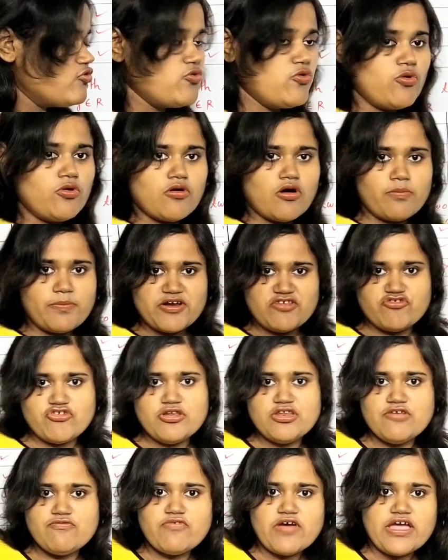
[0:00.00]
2
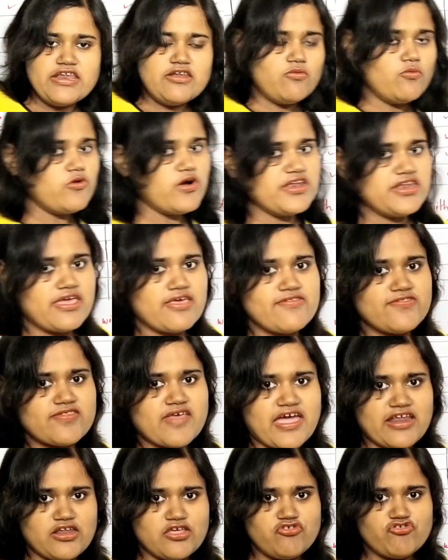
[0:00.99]
operations defined. One is
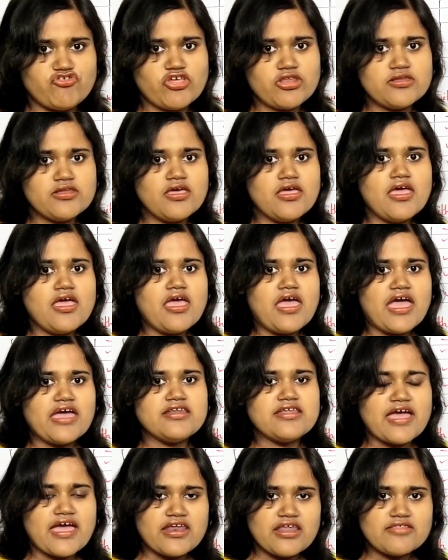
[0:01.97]
addition
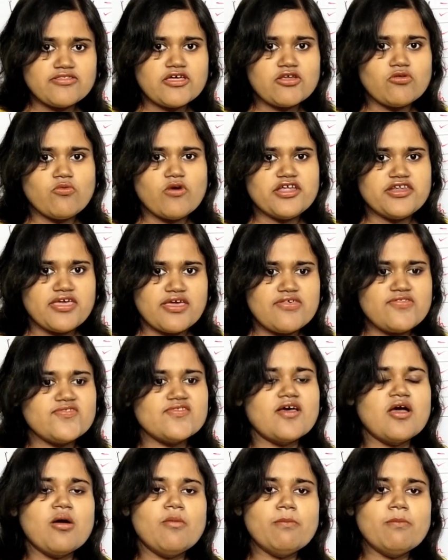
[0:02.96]
and another one is